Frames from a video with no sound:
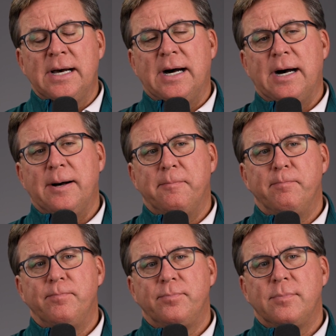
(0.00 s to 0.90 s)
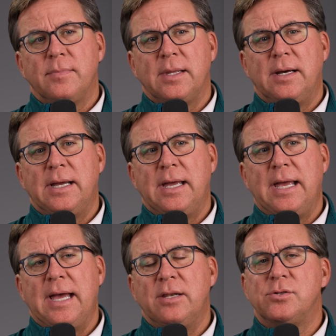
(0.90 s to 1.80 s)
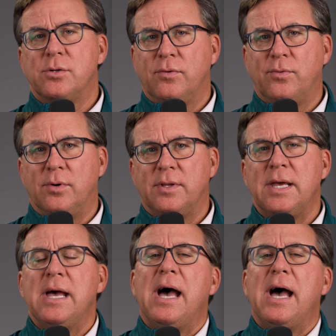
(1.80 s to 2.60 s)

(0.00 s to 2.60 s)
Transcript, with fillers: um, and so forth.